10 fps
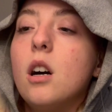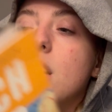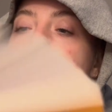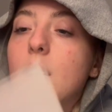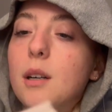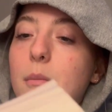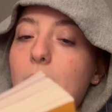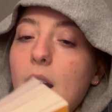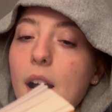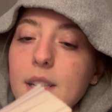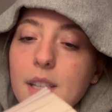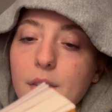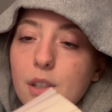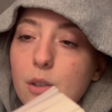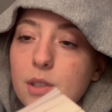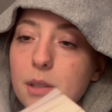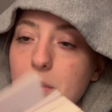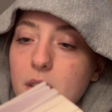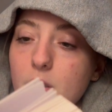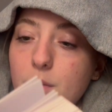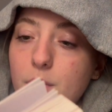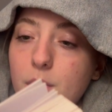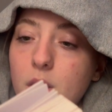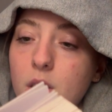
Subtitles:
I definitely don't see myself